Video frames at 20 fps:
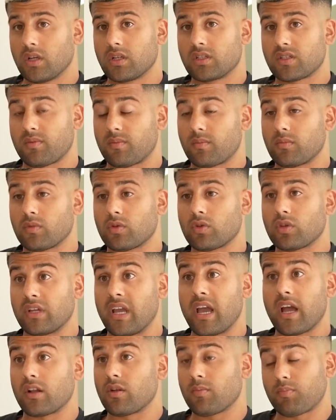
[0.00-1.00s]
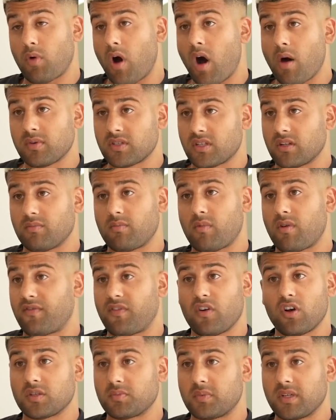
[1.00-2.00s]
So, yeah, the barbers are my
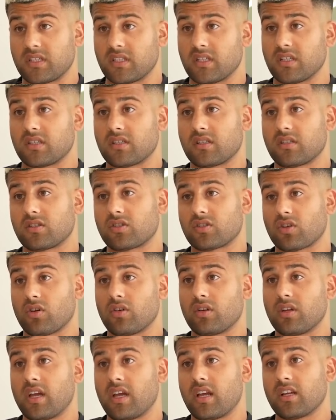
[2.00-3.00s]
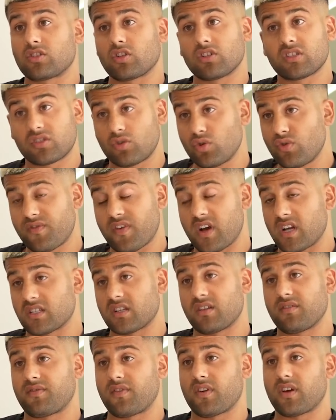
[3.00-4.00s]
first business. So yeah, so it's
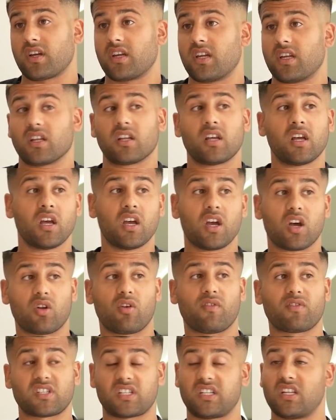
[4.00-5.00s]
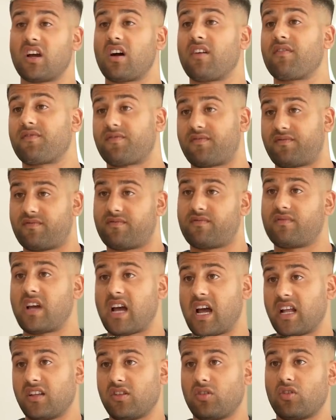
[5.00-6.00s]
2013, and obviously I've
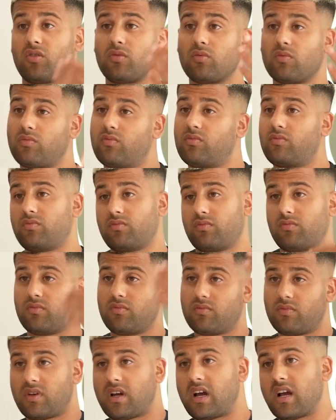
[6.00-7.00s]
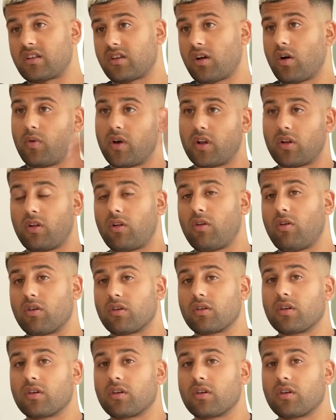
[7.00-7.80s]
added on as I went along.